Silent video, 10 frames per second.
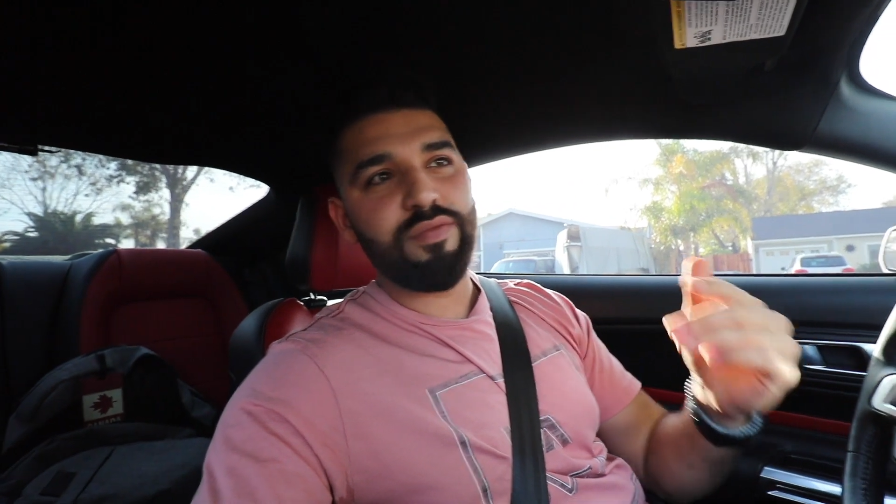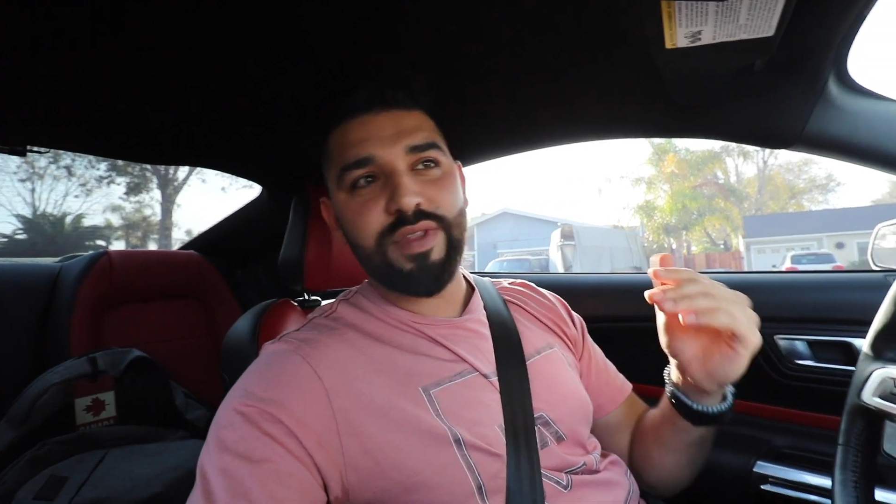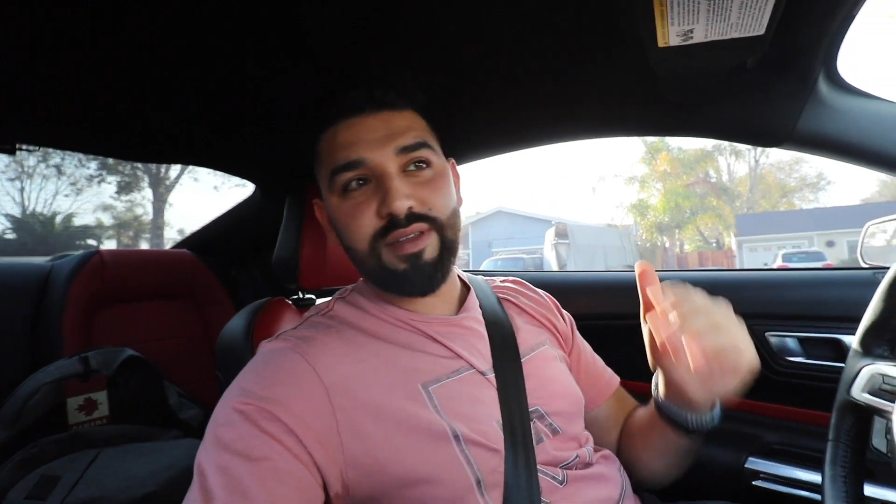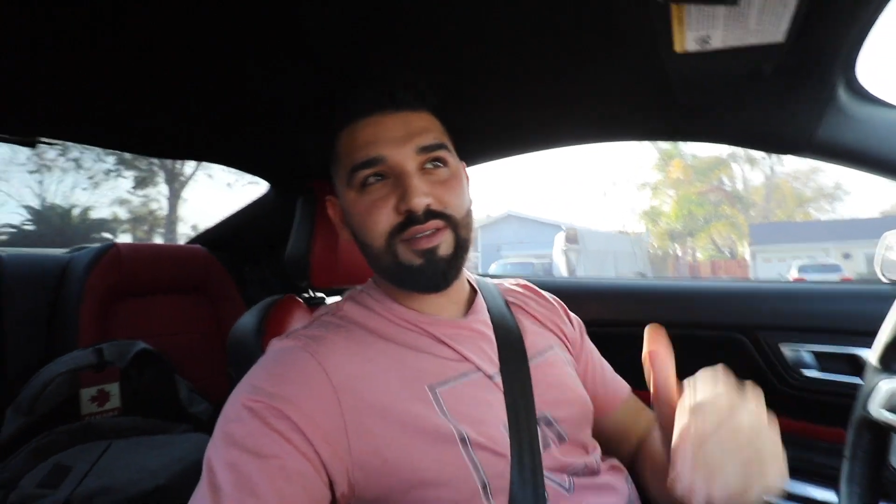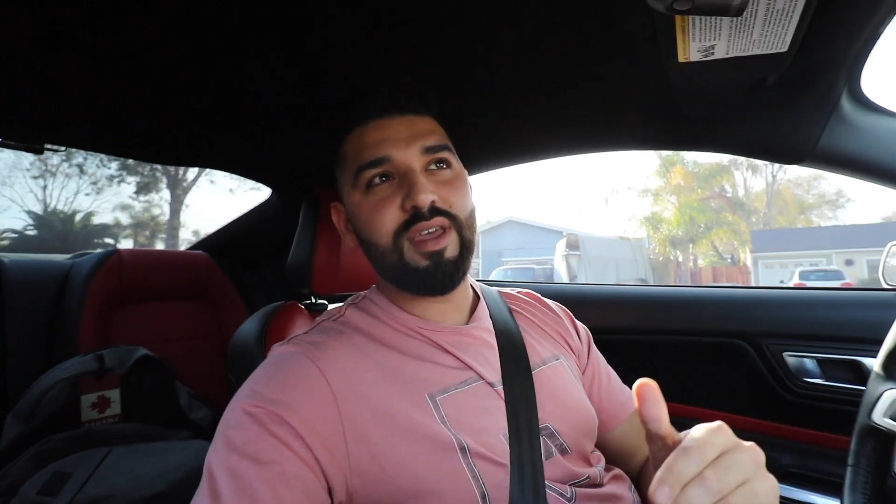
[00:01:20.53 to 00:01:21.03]

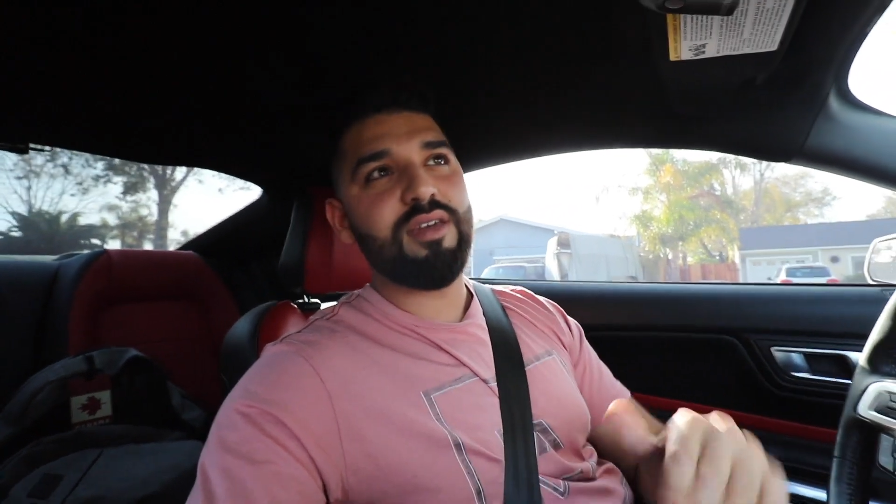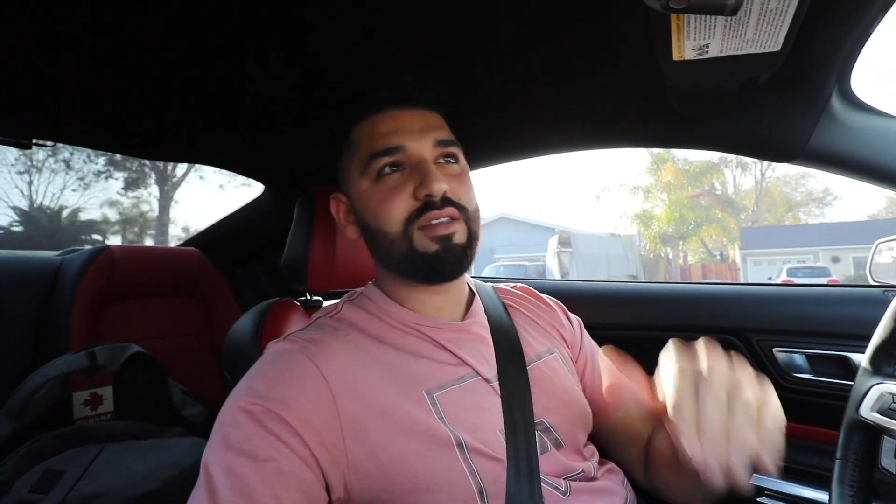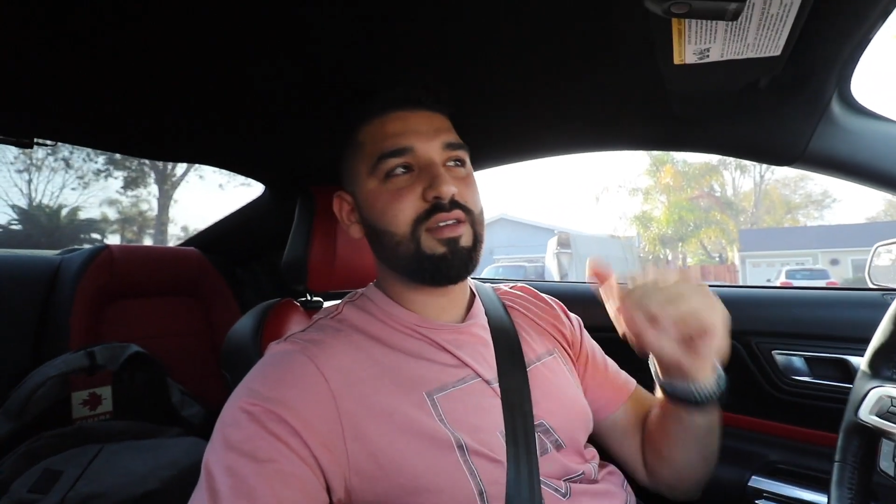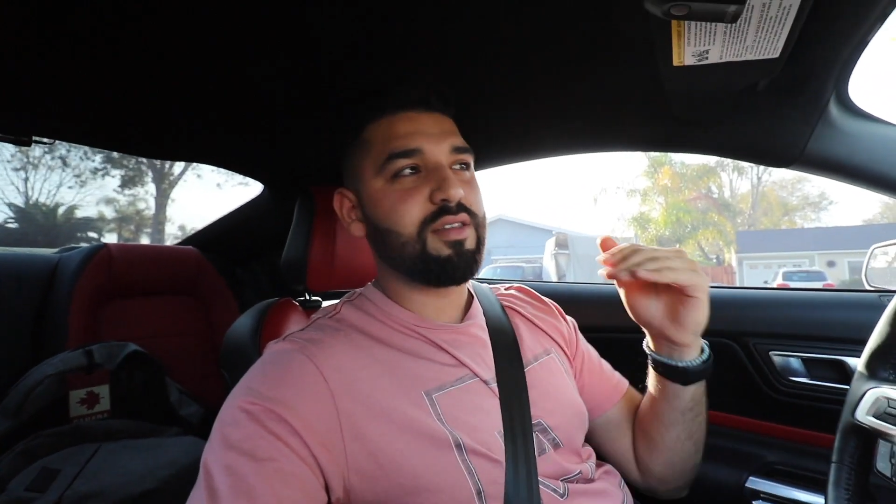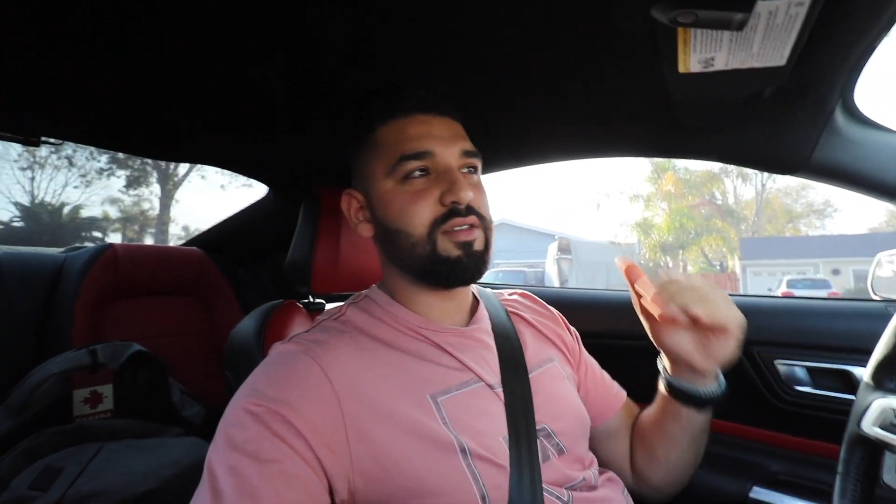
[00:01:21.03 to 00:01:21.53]
these days,
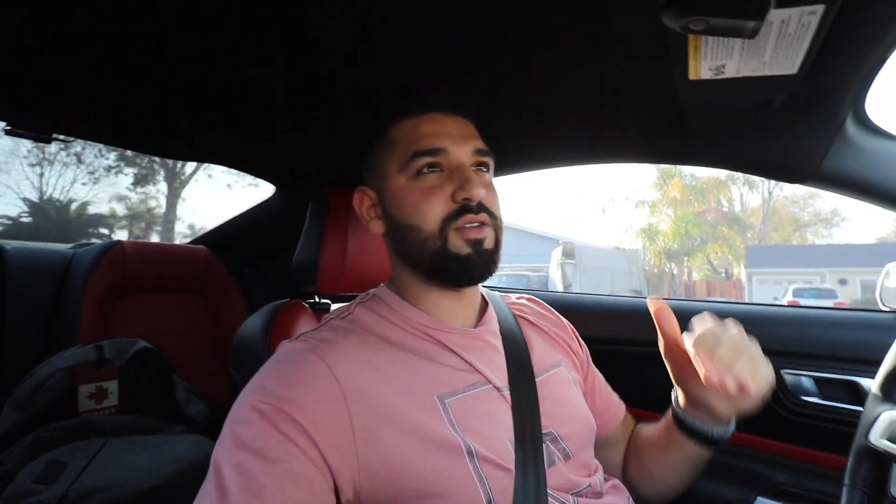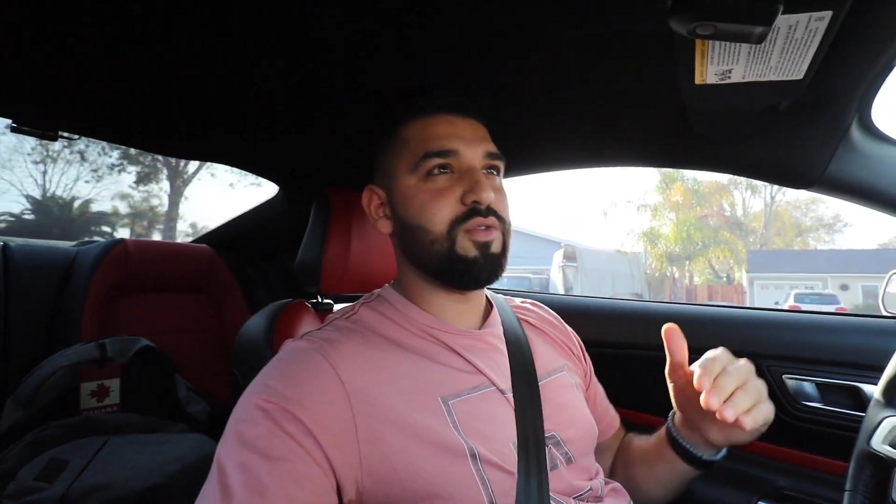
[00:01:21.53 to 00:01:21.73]
because you know,